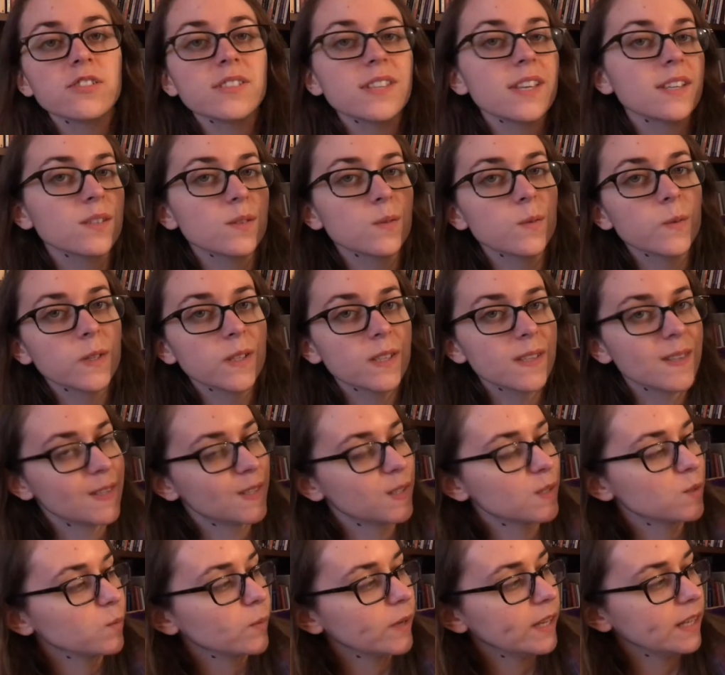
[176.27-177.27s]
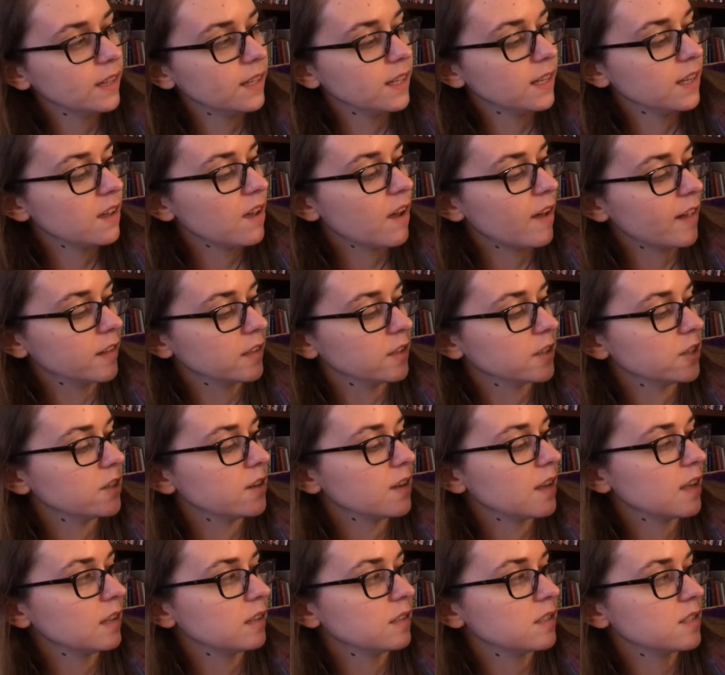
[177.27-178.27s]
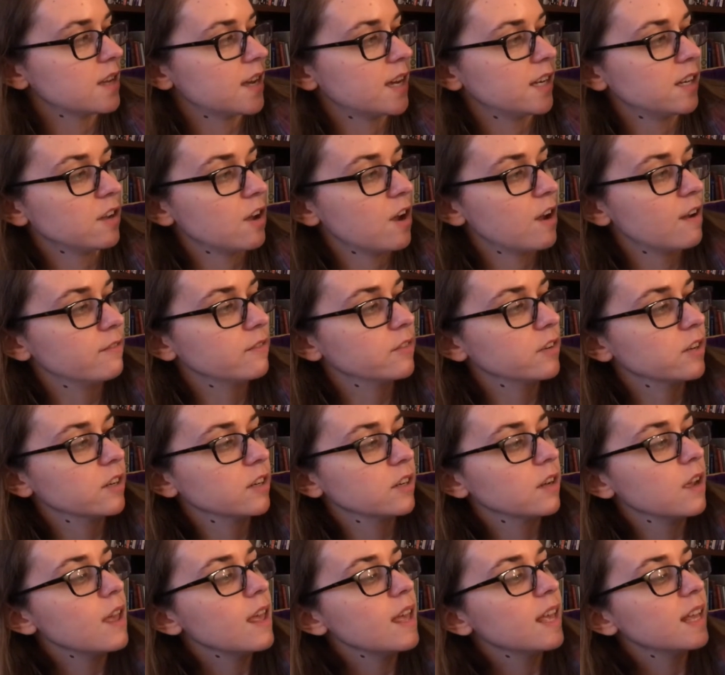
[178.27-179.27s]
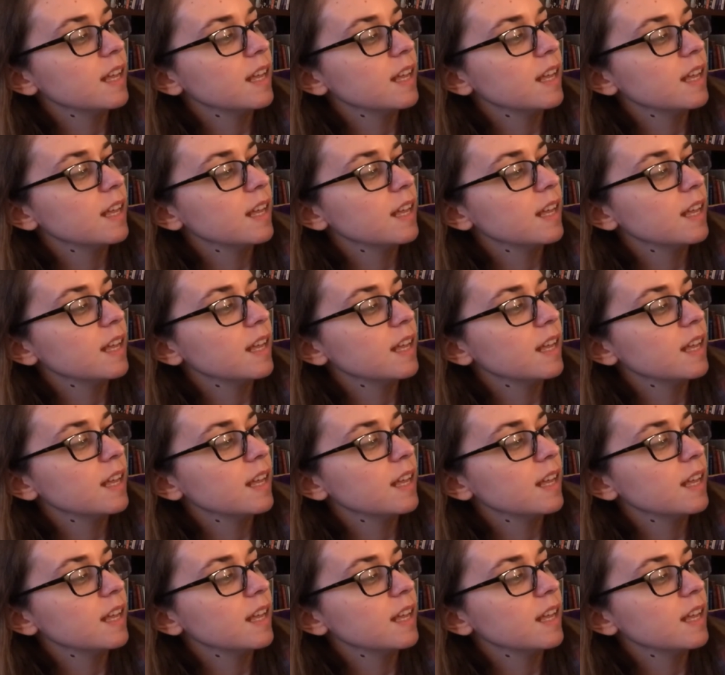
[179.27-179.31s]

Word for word: Just has a really sweetly colored inside cover